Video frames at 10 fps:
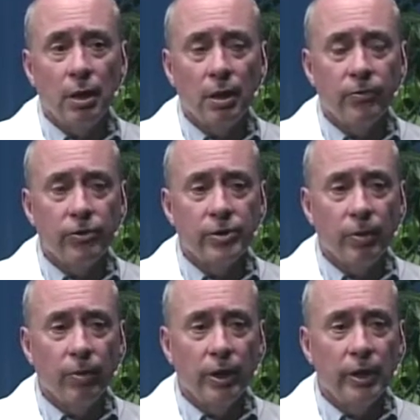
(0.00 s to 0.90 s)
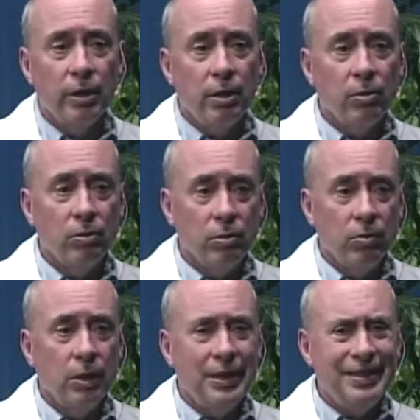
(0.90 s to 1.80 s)
for somebody who
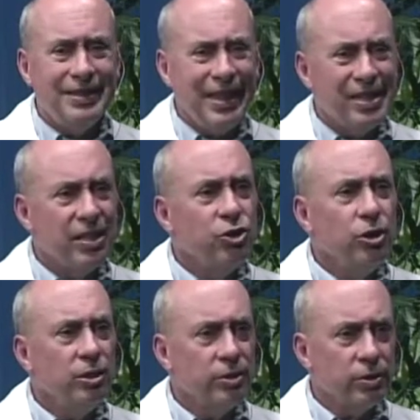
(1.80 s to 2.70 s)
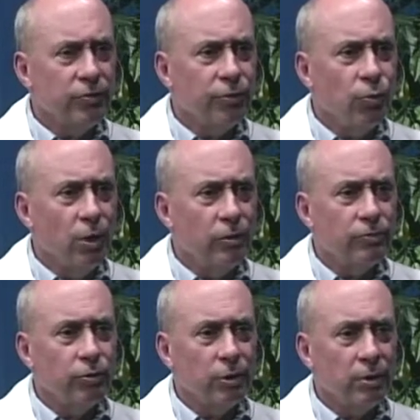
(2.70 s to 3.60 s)
has the genes, if you will,
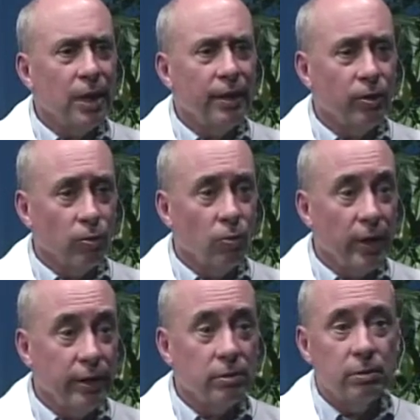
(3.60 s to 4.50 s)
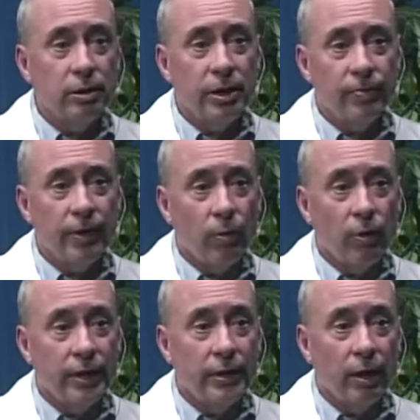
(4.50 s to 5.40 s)
for higher weight to keep that
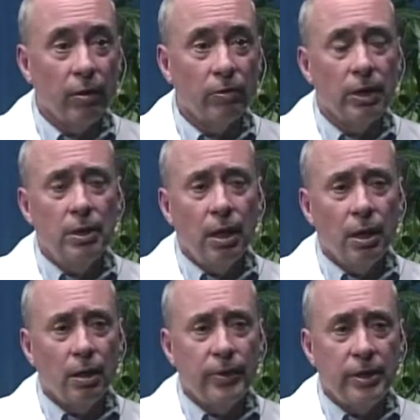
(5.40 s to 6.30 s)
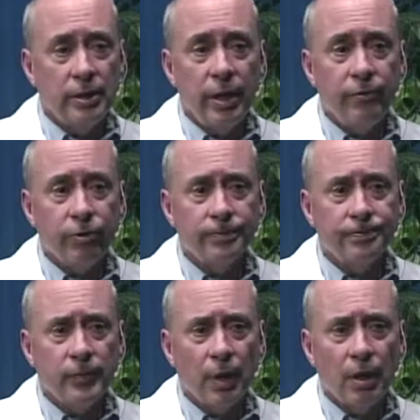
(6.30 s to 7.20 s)
weight down, and it's an effort.
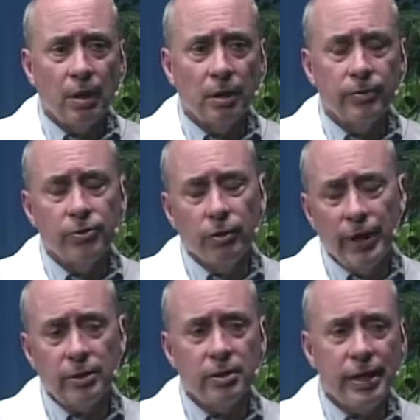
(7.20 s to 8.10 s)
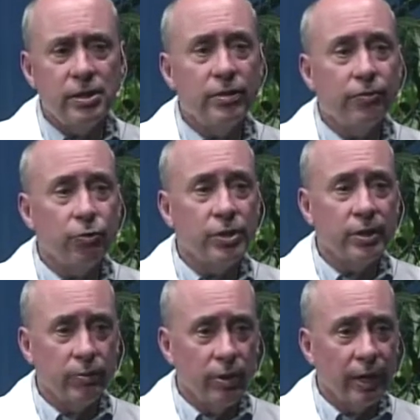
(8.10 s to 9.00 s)
So that's the first
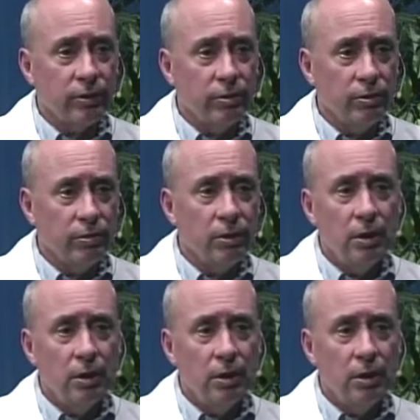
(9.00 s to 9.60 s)
thing we like to do,